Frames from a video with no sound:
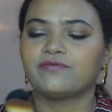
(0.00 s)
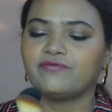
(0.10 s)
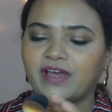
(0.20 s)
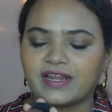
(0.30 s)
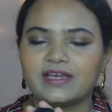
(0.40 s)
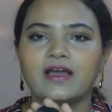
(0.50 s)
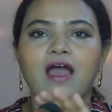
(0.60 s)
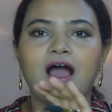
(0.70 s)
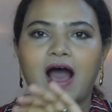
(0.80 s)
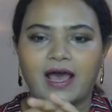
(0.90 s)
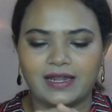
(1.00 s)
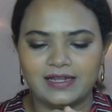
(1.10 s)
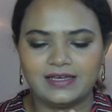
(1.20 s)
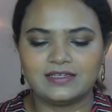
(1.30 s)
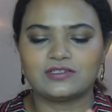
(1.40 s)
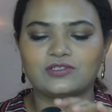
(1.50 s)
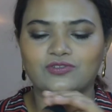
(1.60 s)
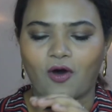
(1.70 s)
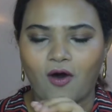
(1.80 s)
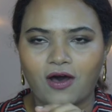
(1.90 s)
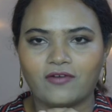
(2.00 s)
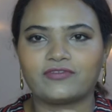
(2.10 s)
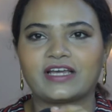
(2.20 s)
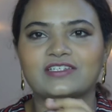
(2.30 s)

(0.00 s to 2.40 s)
very highly soft,